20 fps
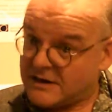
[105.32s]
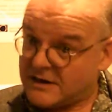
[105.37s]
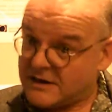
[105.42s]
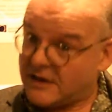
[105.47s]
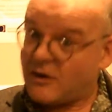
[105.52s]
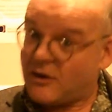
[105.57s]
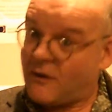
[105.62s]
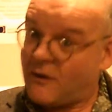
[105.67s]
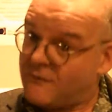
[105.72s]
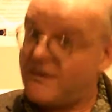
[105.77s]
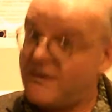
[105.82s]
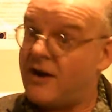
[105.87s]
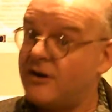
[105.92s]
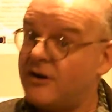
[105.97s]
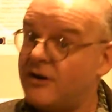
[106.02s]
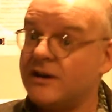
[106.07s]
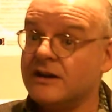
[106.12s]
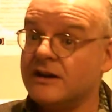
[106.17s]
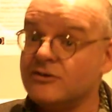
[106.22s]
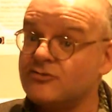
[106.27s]
that I got very
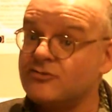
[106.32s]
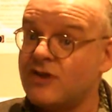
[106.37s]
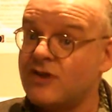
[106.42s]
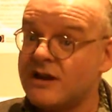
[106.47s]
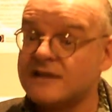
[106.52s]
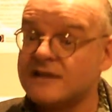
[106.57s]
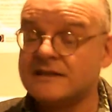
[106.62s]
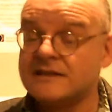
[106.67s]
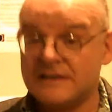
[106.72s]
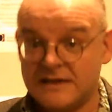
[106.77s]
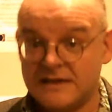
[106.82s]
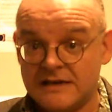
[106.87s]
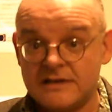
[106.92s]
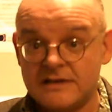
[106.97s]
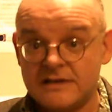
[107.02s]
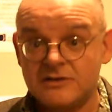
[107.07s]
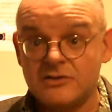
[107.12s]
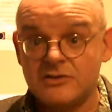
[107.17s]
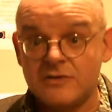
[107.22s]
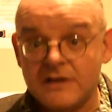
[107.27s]
interested
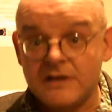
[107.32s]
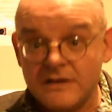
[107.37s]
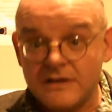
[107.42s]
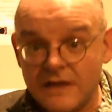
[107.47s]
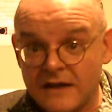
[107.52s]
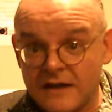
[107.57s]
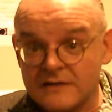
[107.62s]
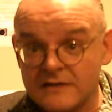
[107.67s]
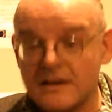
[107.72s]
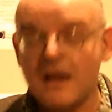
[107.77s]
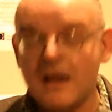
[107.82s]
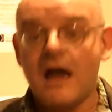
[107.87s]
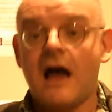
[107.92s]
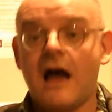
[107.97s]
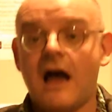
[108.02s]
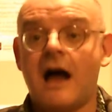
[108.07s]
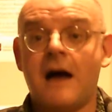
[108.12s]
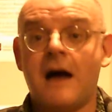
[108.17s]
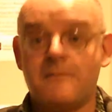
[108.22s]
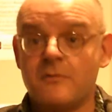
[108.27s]
in doing that
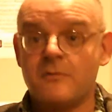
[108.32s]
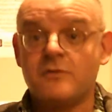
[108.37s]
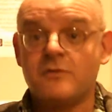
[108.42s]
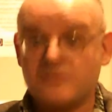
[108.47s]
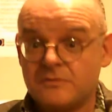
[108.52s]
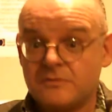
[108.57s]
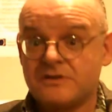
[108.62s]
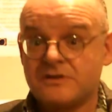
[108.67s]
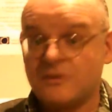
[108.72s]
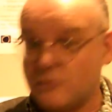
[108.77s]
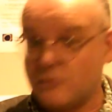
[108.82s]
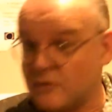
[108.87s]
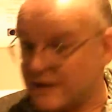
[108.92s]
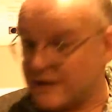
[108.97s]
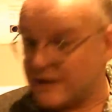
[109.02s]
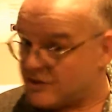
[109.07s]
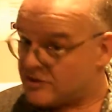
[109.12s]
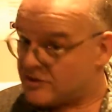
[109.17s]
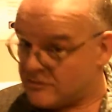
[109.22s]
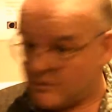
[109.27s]
was the whole
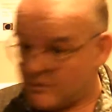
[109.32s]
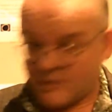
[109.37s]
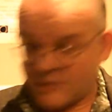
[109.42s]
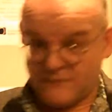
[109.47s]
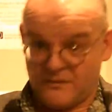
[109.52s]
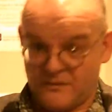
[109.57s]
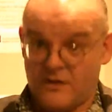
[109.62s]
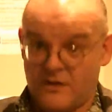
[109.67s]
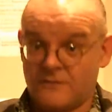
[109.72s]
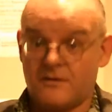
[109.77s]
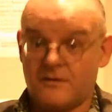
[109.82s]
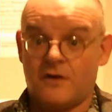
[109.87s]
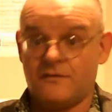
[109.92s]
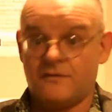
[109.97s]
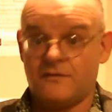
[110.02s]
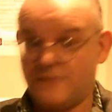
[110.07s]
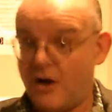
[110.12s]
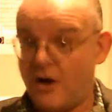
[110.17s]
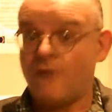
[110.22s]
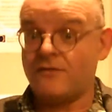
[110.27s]
issue of
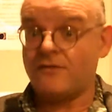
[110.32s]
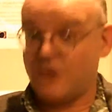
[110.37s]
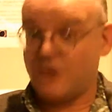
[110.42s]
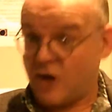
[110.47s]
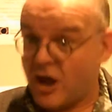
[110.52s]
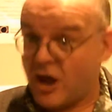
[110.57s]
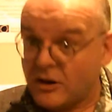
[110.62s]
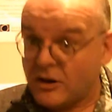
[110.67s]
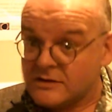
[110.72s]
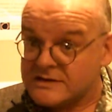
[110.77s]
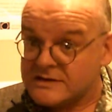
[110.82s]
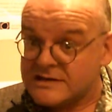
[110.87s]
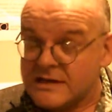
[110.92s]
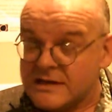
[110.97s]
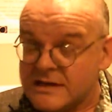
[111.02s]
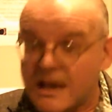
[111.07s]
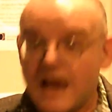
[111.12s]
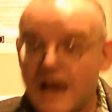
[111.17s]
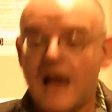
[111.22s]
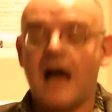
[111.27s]
the occult.
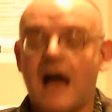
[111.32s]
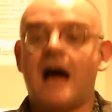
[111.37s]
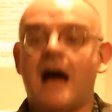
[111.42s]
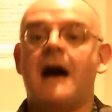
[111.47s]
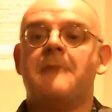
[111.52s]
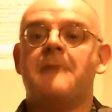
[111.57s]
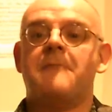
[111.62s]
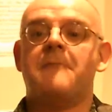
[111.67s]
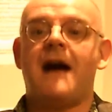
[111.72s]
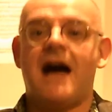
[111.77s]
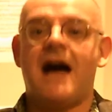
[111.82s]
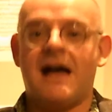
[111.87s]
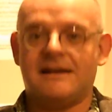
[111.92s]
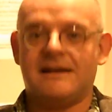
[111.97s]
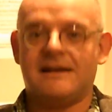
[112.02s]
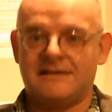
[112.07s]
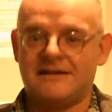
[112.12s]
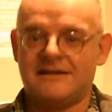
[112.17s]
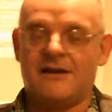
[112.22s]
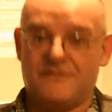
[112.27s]

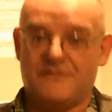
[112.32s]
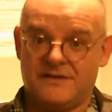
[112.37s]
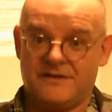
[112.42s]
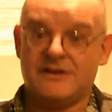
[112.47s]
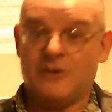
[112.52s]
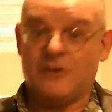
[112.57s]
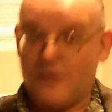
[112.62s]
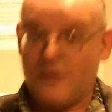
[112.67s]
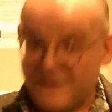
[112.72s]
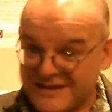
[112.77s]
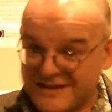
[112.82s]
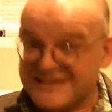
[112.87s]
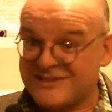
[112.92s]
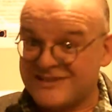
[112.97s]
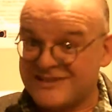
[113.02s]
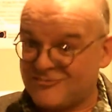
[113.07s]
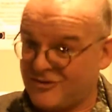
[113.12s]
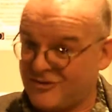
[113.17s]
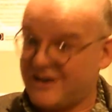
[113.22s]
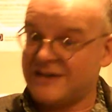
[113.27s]
And of its
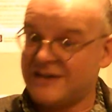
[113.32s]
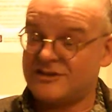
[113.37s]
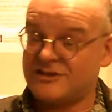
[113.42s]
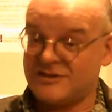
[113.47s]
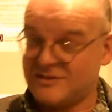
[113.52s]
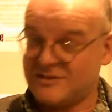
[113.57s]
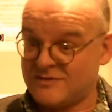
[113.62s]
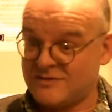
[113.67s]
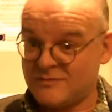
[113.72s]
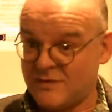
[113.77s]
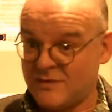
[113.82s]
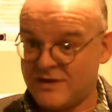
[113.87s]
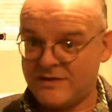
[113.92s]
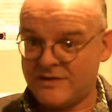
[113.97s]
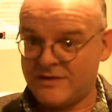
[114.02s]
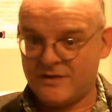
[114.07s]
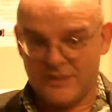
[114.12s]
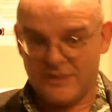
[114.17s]
relations with